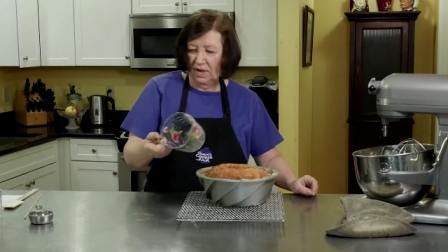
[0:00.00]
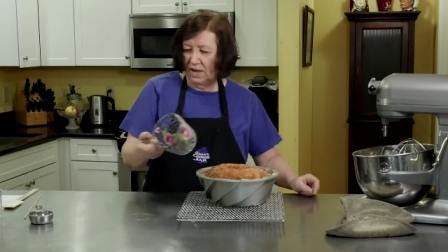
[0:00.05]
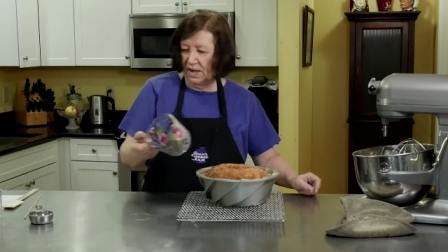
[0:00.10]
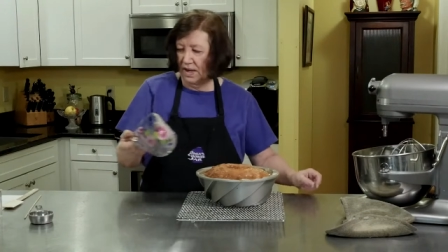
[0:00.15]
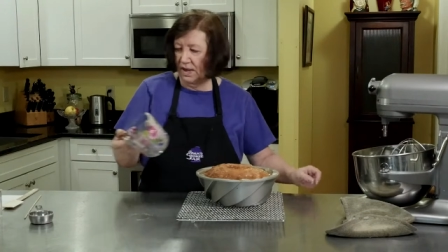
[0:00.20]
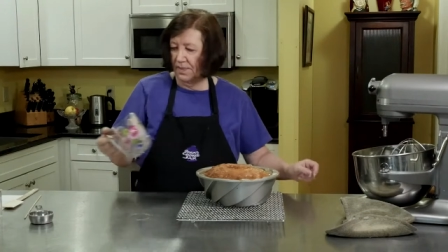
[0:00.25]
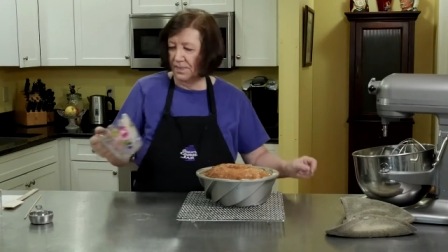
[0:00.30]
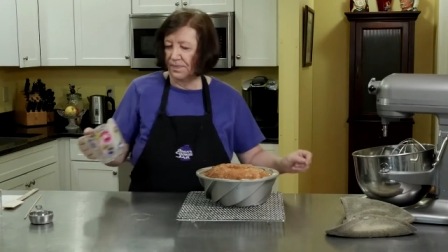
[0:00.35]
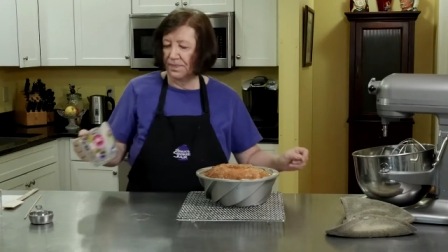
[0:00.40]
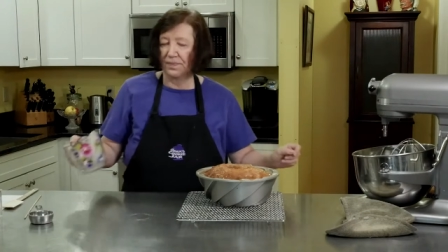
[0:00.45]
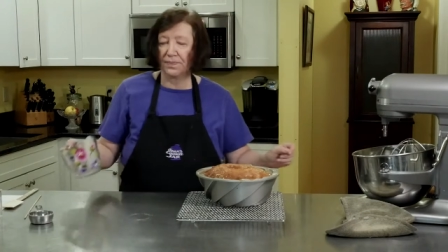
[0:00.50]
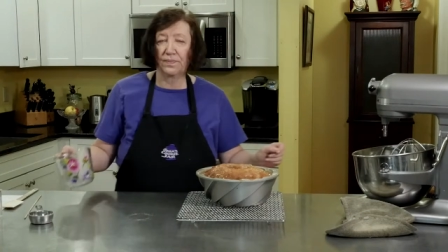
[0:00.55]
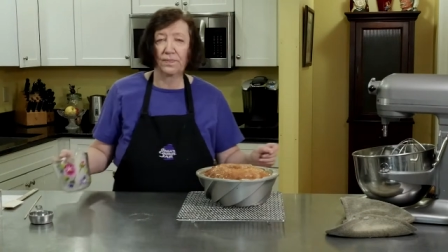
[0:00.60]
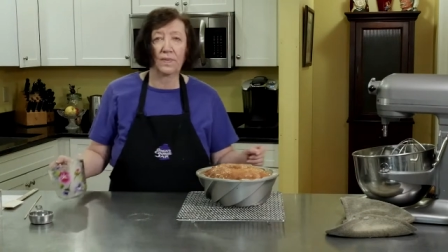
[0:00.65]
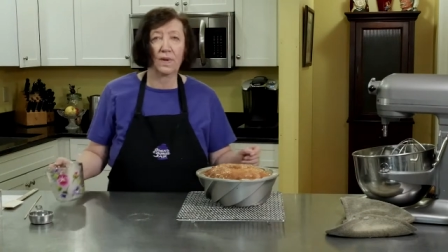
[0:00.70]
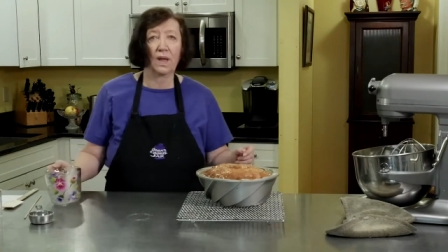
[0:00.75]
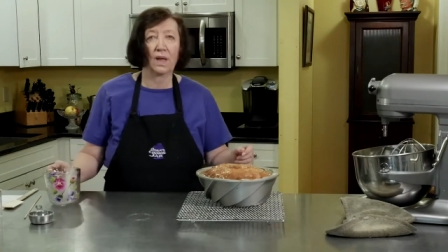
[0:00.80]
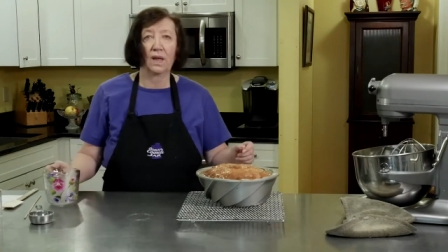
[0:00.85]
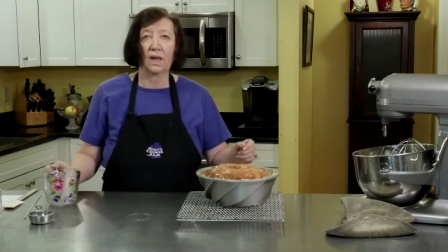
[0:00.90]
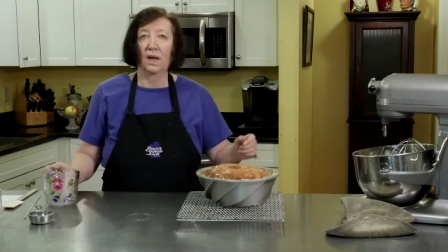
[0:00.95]
Okay,
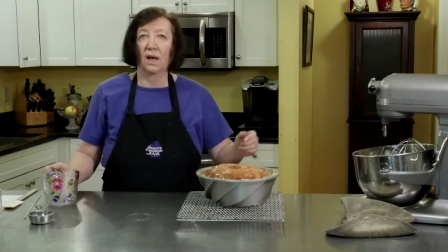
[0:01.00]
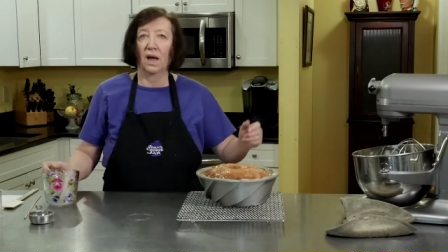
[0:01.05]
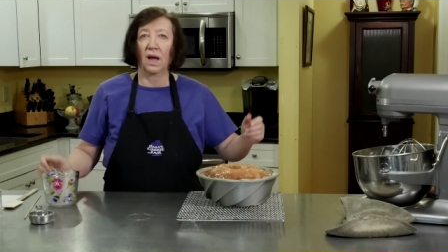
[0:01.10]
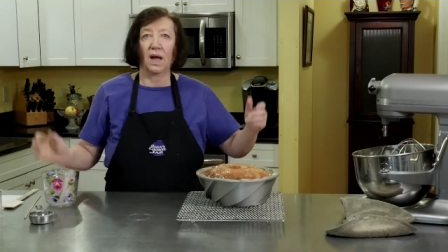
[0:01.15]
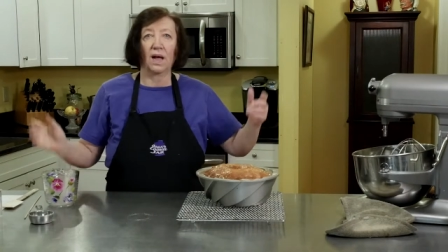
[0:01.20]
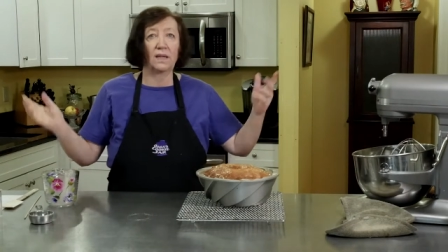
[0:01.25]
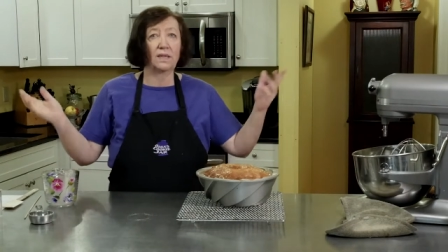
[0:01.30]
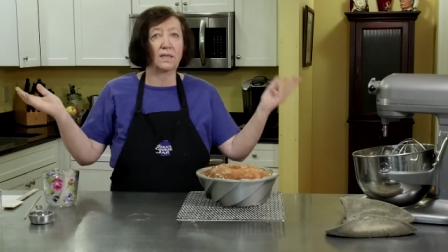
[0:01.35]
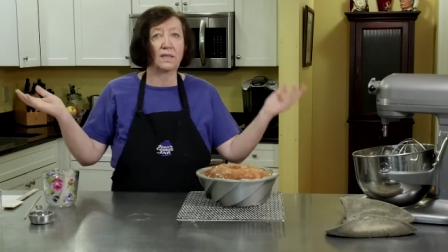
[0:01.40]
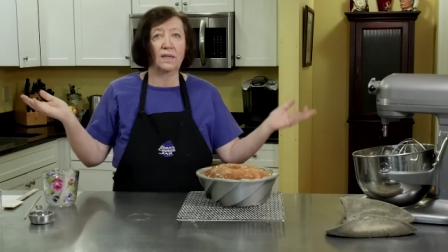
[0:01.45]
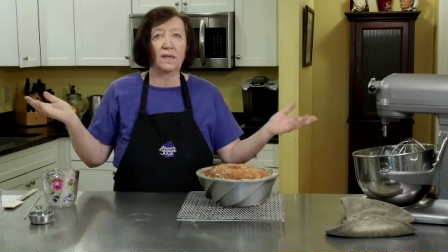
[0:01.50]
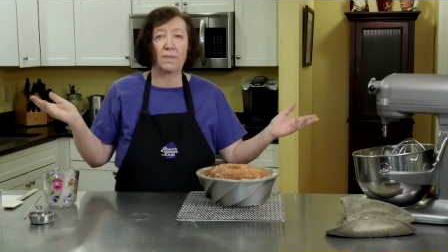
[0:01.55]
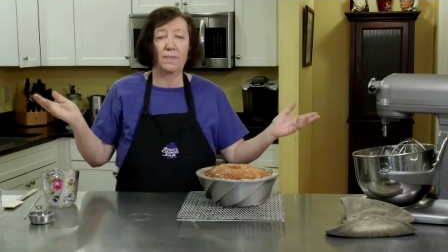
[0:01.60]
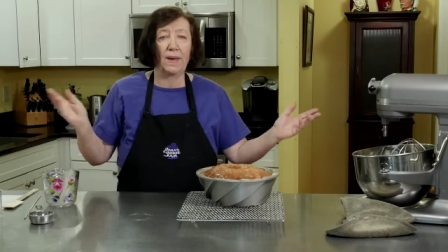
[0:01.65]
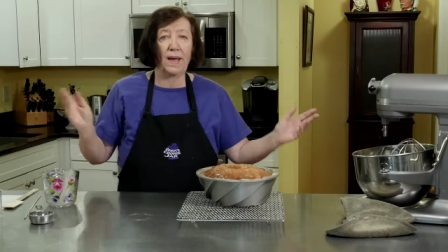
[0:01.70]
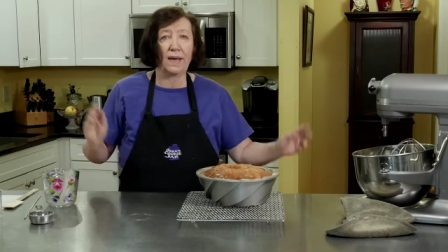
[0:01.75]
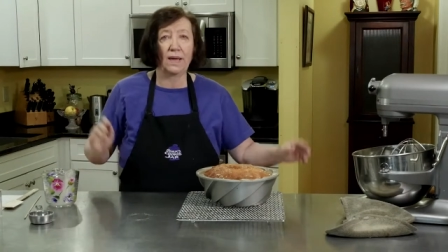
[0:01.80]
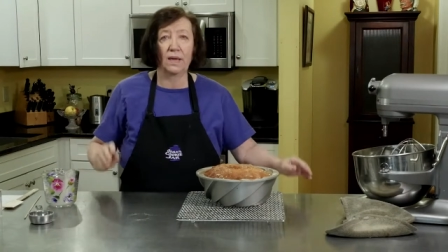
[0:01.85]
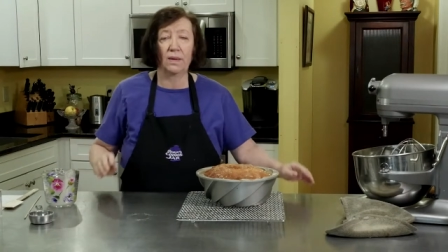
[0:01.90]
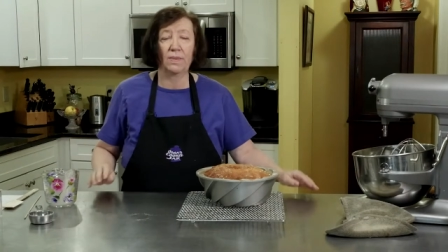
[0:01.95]
I'll see you
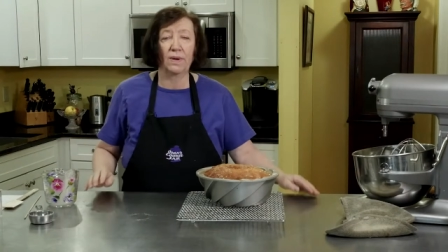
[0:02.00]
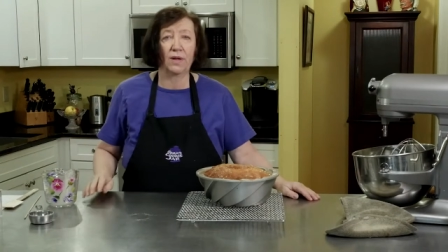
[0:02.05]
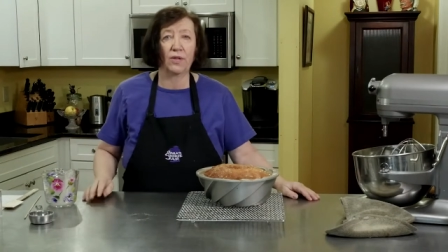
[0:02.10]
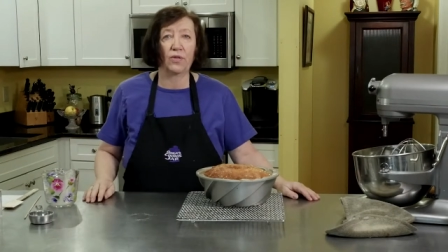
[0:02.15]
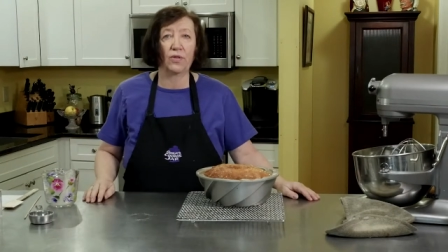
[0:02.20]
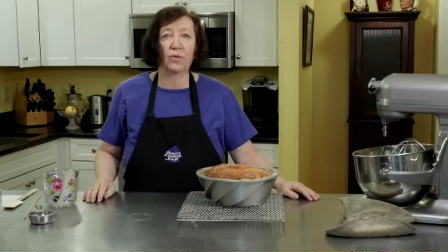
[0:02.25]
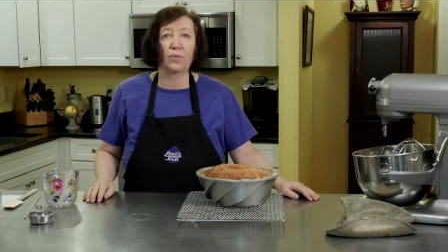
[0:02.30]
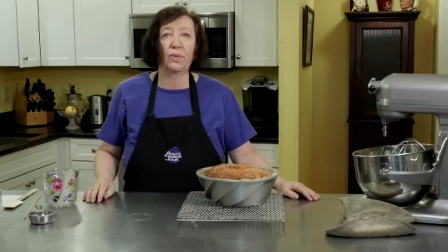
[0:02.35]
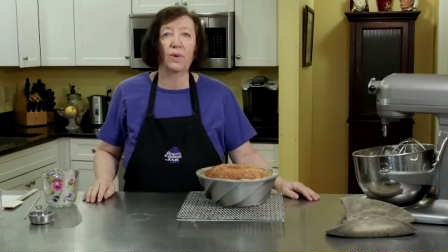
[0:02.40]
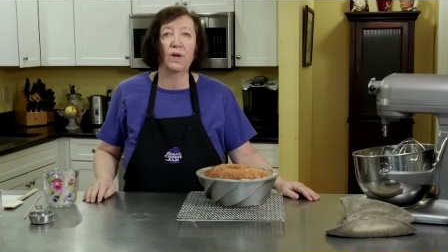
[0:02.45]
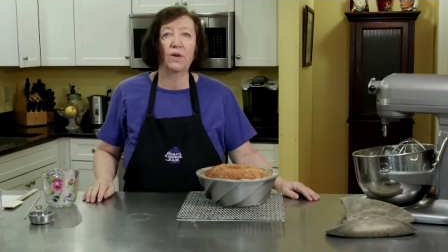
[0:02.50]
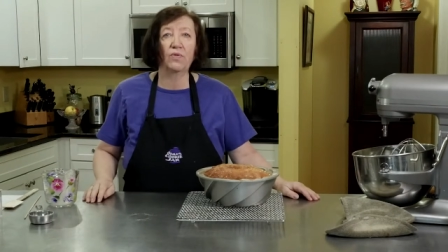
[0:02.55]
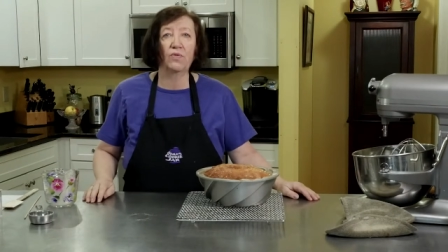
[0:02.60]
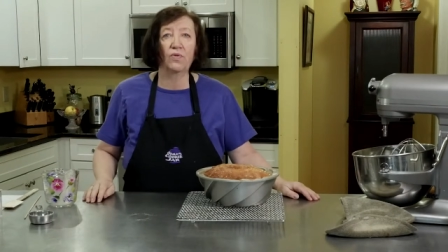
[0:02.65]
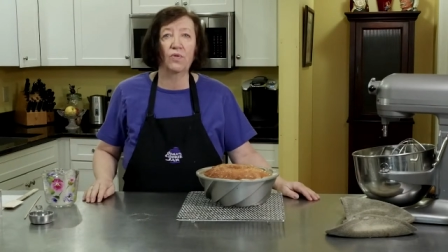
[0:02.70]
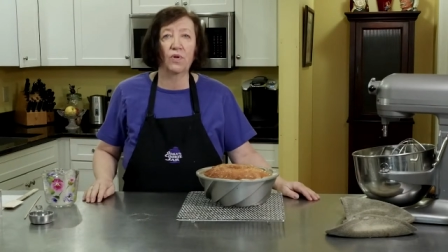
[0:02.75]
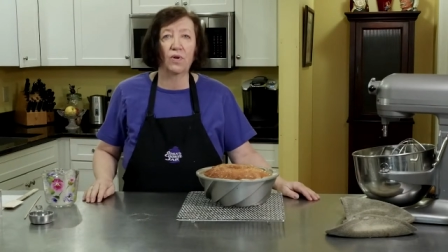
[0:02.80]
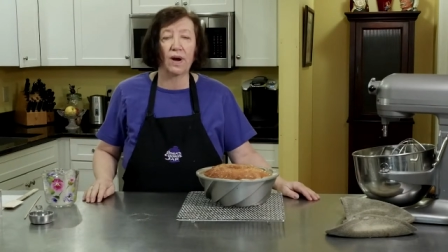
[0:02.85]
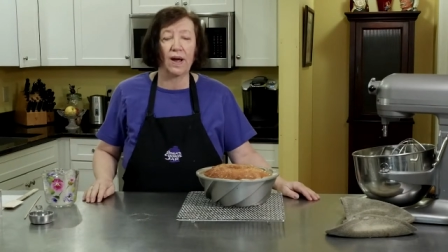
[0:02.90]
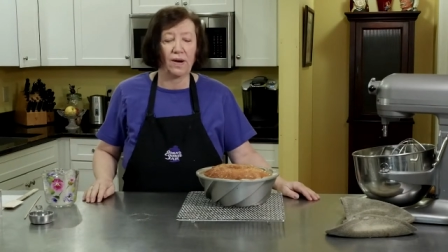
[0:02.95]
back in about three or four